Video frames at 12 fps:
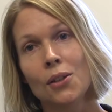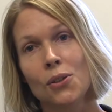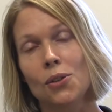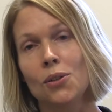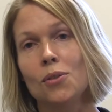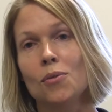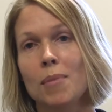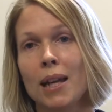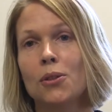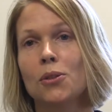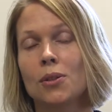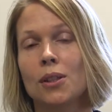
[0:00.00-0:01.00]
to
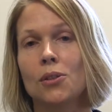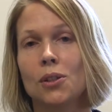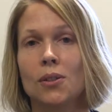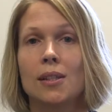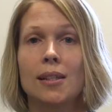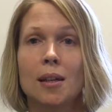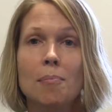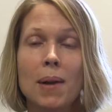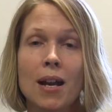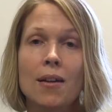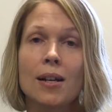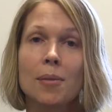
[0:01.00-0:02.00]
make sure that students get
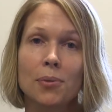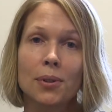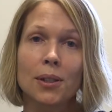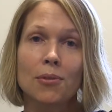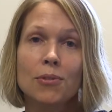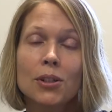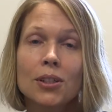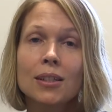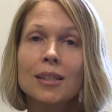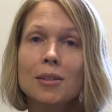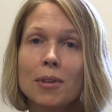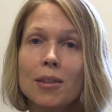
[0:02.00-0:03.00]
paired up really
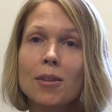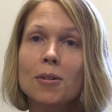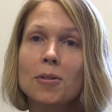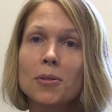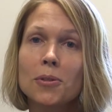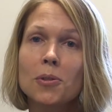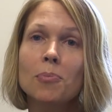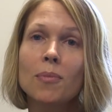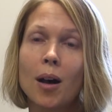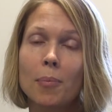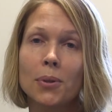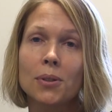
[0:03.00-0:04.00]
efficiently with those
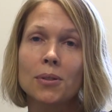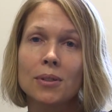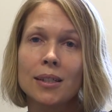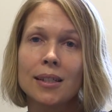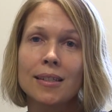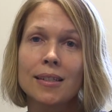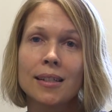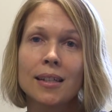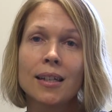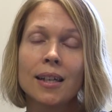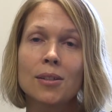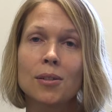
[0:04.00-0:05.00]
opportunities.
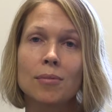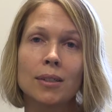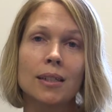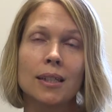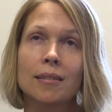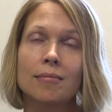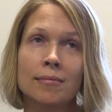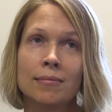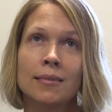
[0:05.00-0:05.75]
It's a really